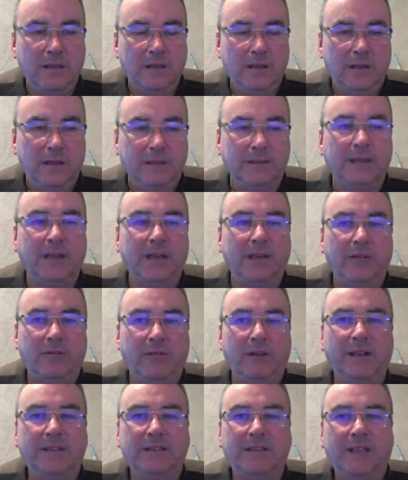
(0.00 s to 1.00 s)
Get it
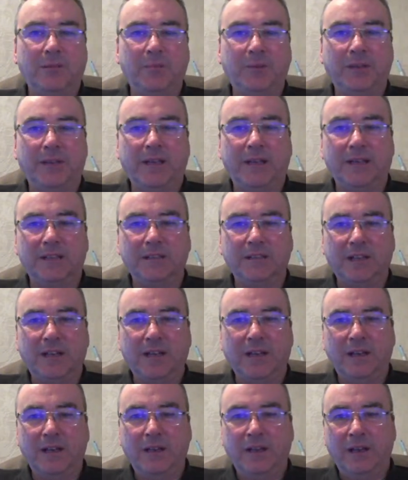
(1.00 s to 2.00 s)
right, happy days, yeah.
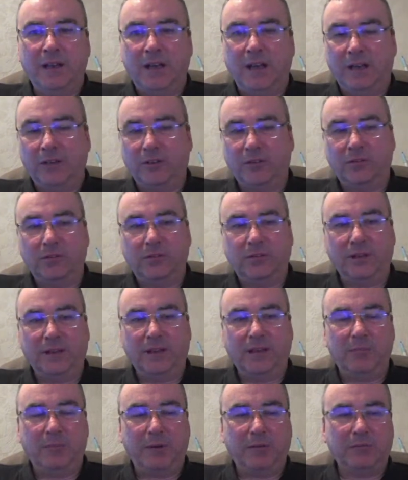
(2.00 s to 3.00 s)
And the good thing
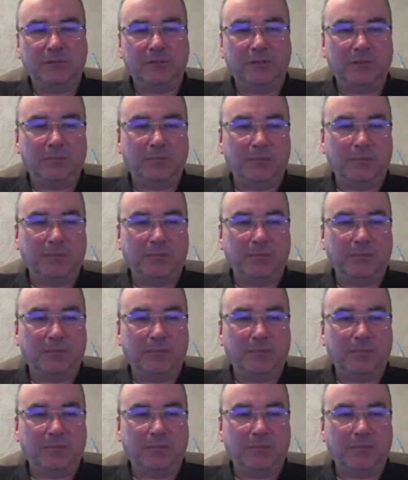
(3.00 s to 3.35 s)
about